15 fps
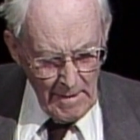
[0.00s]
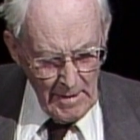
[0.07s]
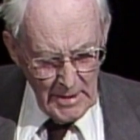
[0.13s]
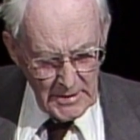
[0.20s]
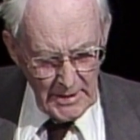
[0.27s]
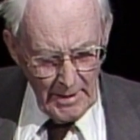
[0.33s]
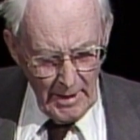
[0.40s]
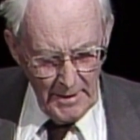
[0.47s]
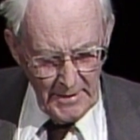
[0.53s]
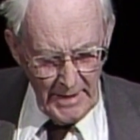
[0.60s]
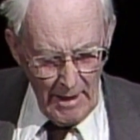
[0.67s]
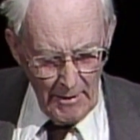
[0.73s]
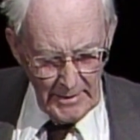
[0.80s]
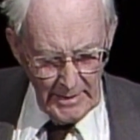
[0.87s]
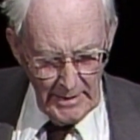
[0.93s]
said,
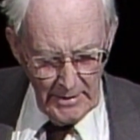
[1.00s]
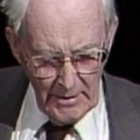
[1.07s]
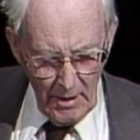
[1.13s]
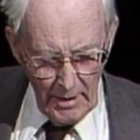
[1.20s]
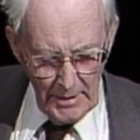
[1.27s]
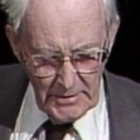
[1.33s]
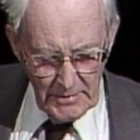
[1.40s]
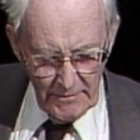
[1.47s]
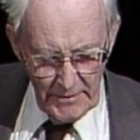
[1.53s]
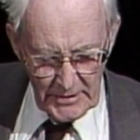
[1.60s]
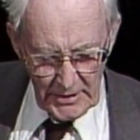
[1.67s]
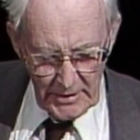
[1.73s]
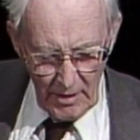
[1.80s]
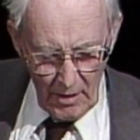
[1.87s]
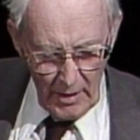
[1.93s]
undoubtedly knowledge of
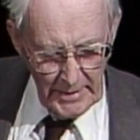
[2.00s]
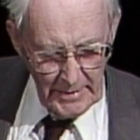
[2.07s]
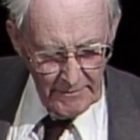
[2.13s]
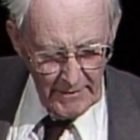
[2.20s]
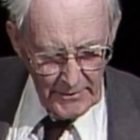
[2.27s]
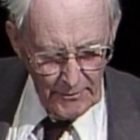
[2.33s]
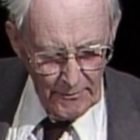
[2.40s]
this law and of other